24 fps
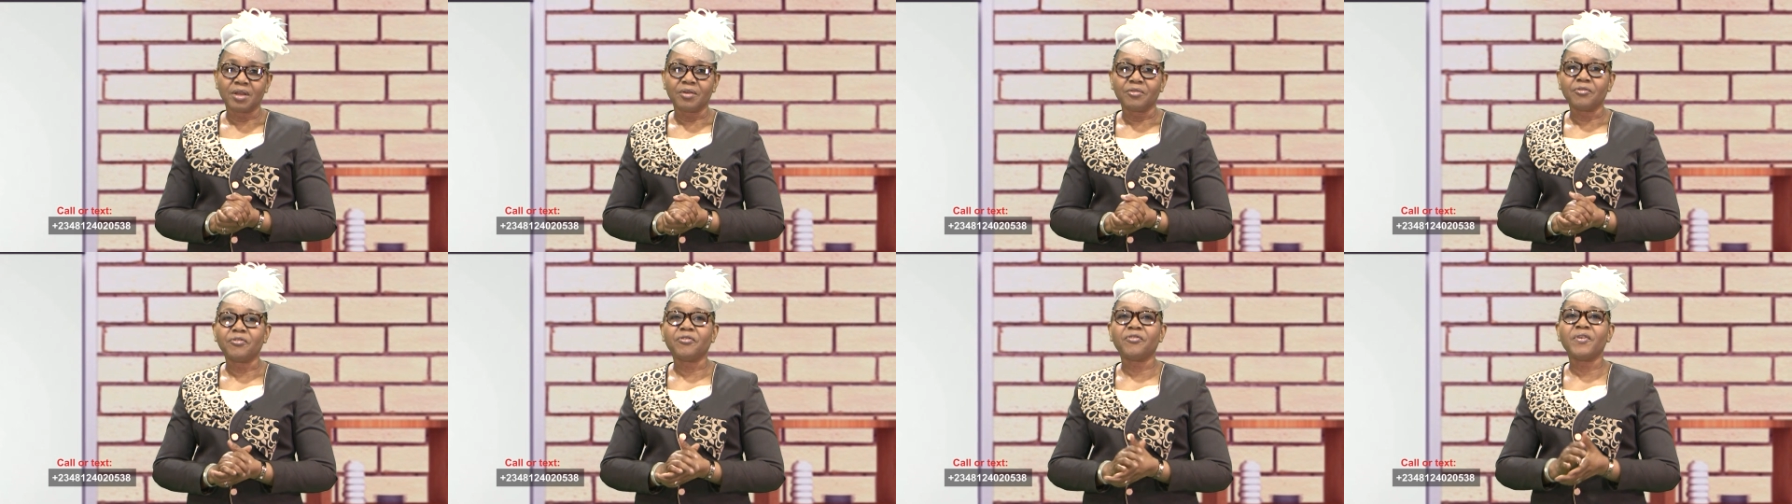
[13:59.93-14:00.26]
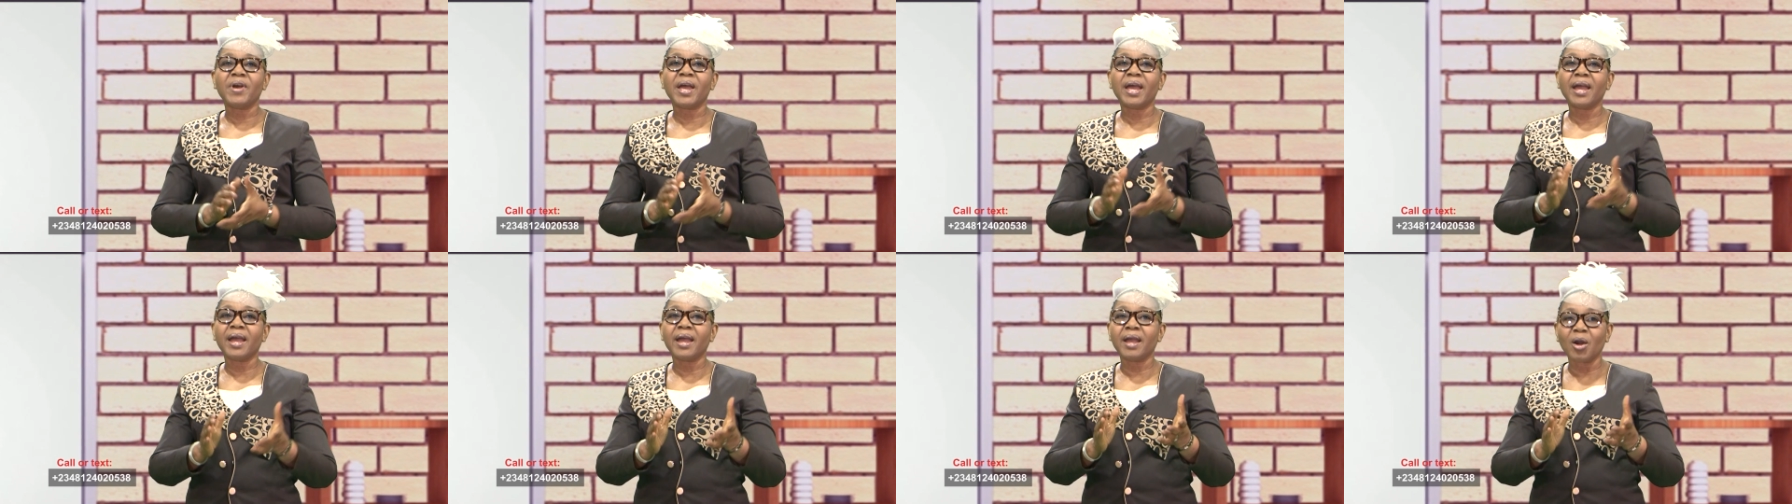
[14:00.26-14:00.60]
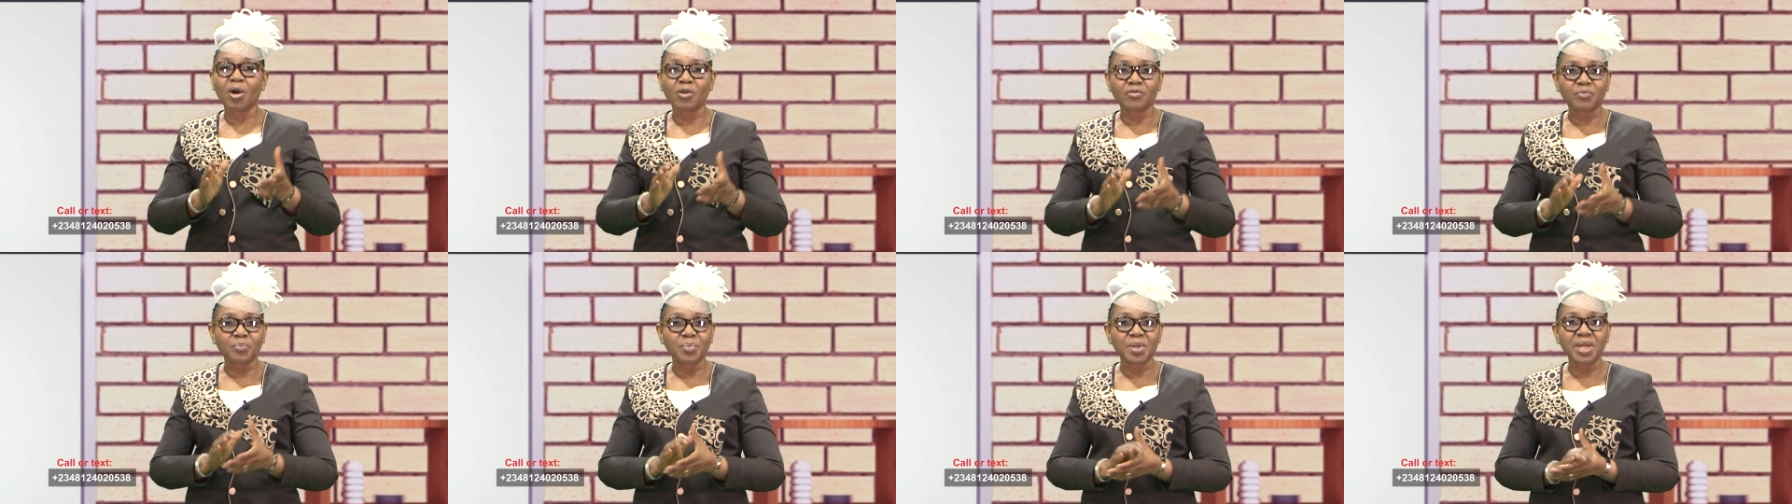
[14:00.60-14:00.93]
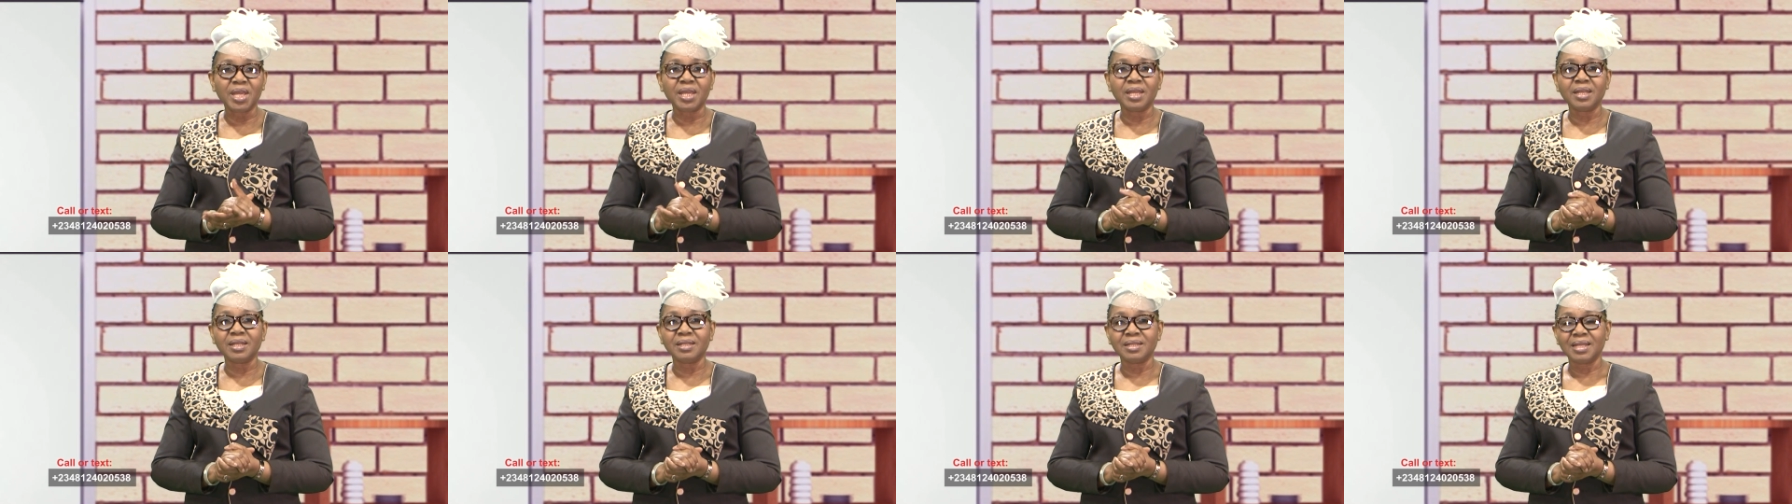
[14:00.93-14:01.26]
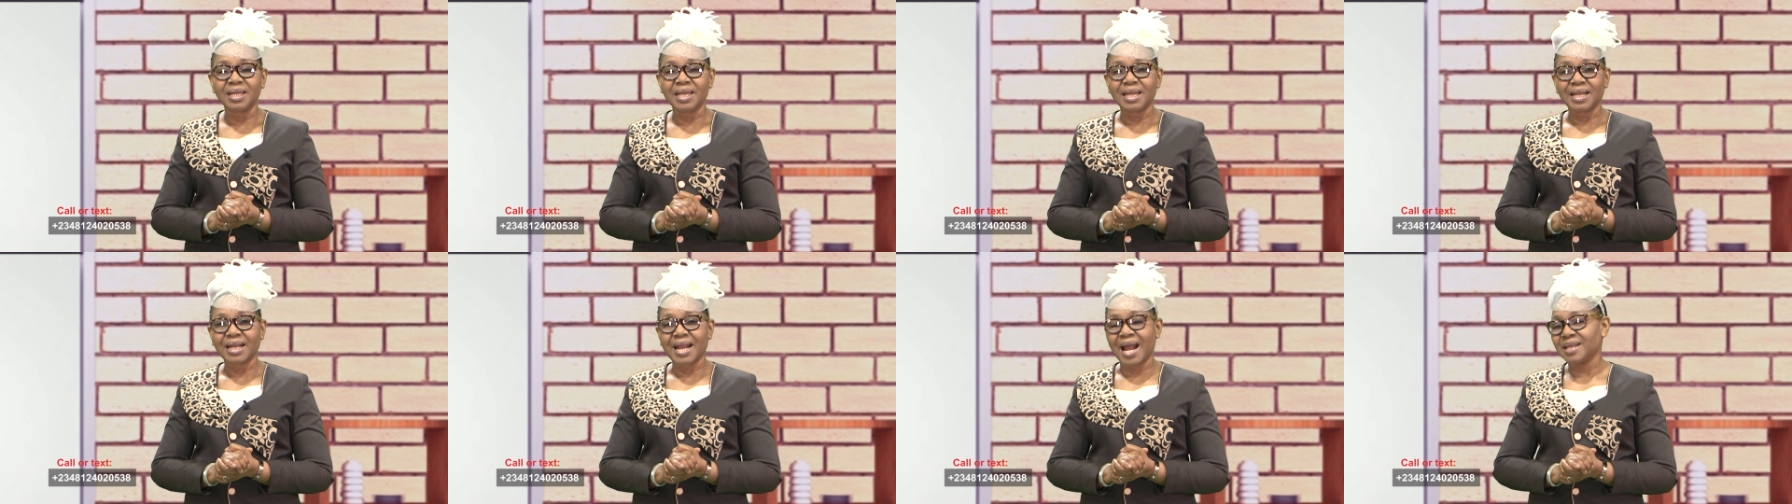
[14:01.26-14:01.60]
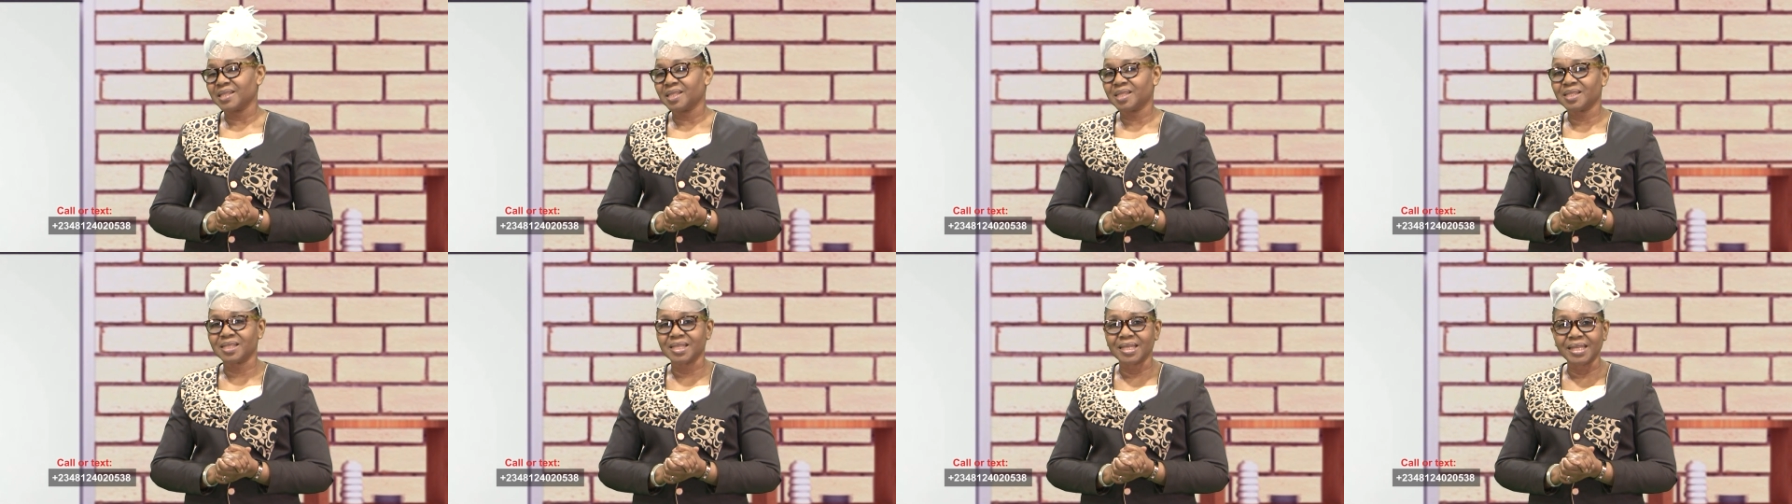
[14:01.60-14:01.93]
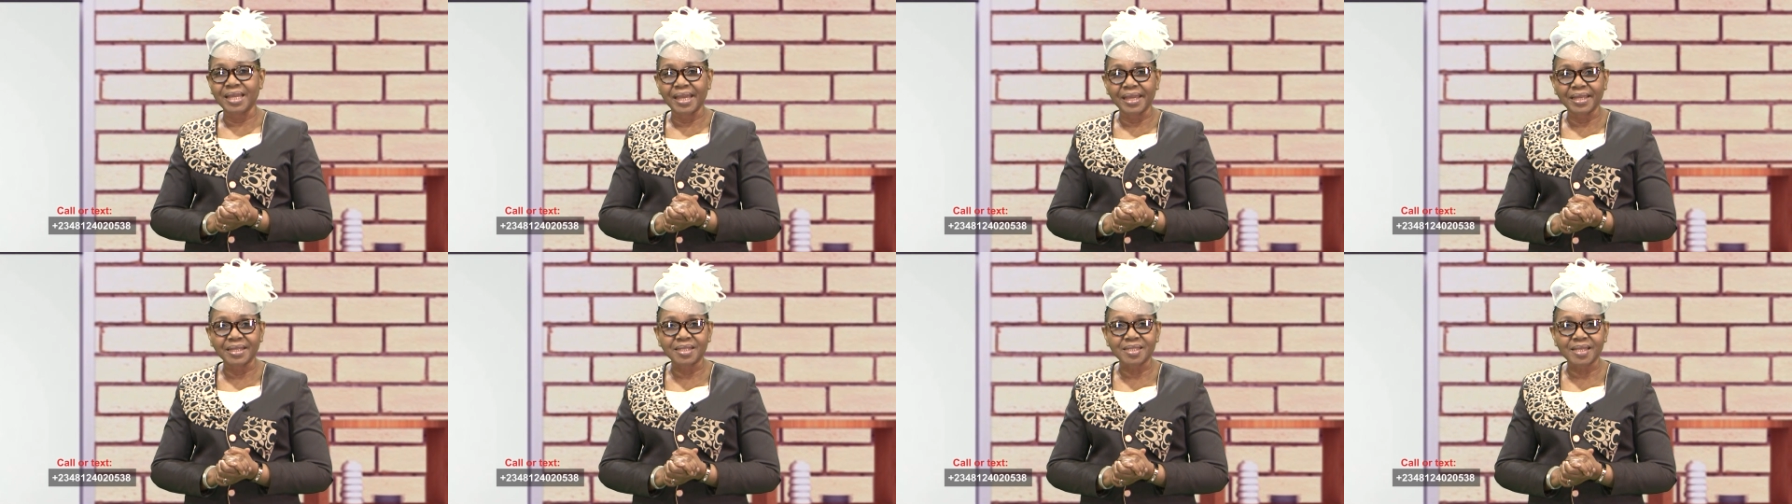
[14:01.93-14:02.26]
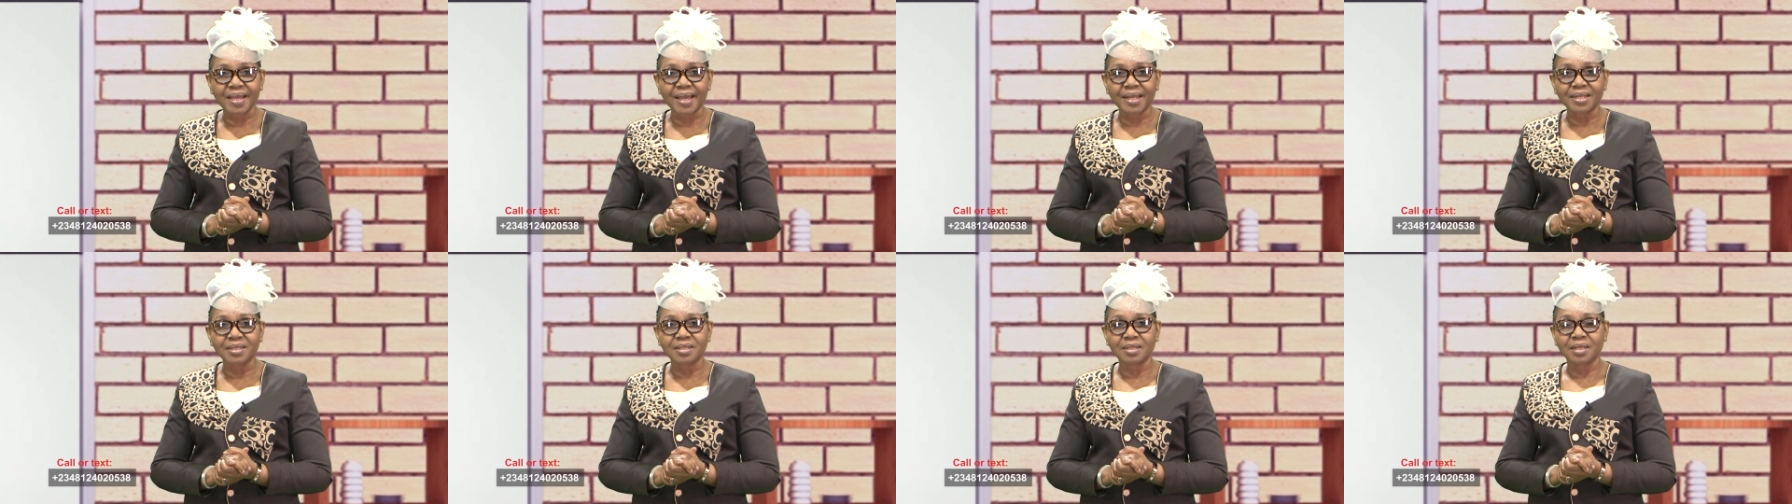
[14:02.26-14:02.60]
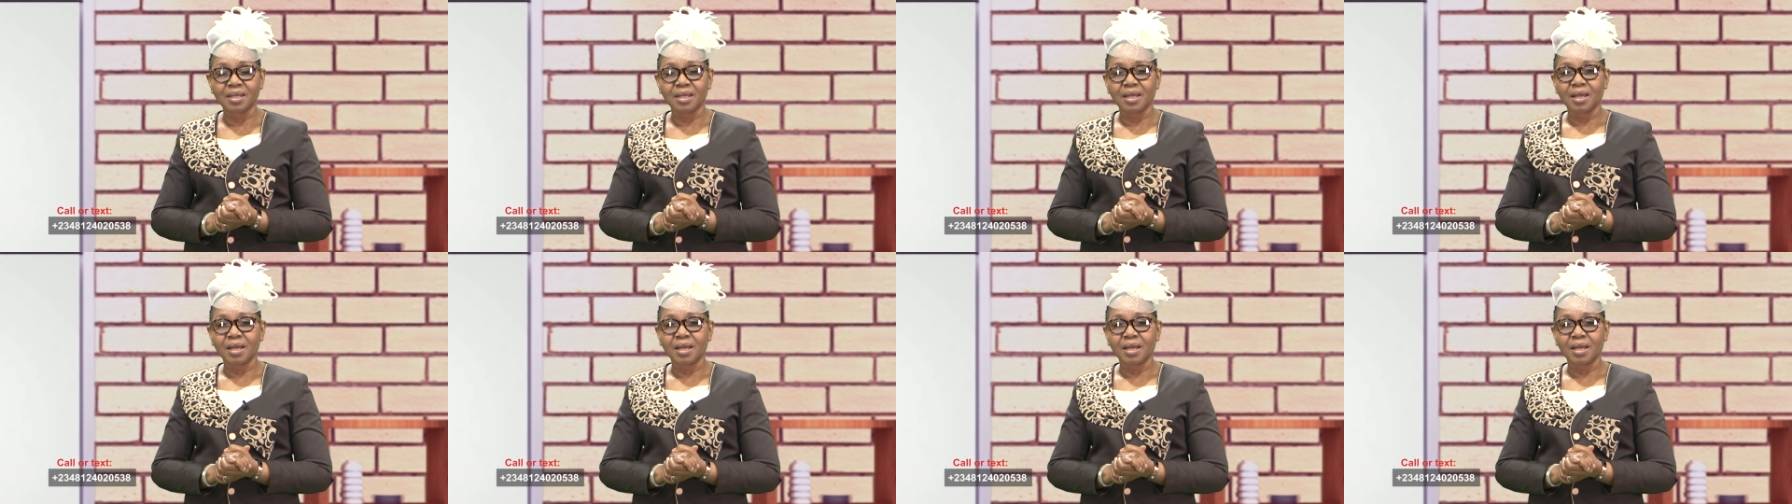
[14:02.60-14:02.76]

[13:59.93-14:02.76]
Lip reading: fear of being castigated,